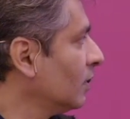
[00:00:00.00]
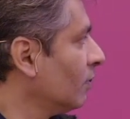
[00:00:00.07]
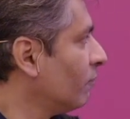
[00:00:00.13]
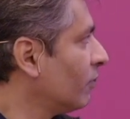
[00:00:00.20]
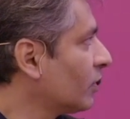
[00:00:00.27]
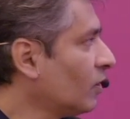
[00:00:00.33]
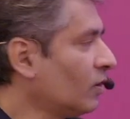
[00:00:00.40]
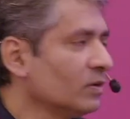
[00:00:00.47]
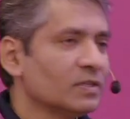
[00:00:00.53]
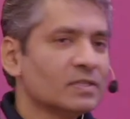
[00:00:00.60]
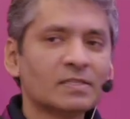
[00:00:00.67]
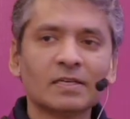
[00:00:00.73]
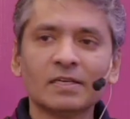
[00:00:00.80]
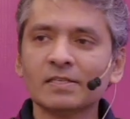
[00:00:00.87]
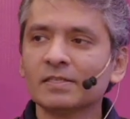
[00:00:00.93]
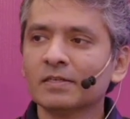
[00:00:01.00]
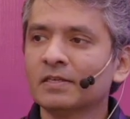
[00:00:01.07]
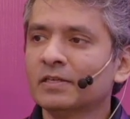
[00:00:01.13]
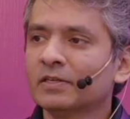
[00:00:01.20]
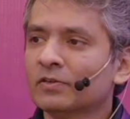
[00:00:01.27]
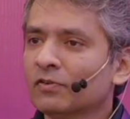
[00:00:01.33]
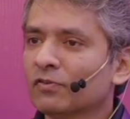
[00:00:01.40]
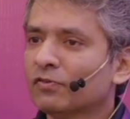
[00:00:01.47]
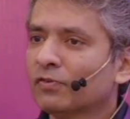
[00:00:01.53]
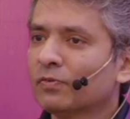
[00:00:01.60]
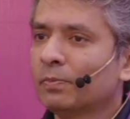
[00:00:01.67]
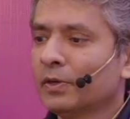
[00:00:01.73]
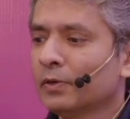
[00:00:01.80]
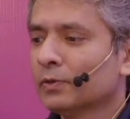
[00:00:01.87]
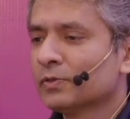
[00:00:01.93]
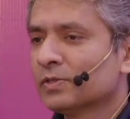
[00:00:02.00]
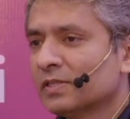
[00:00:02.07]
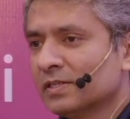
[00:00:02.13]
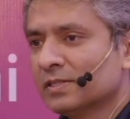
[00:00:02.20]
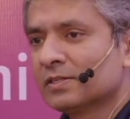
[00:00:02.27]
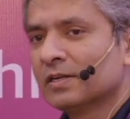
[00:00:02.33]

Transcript: we call this as the year of POCs,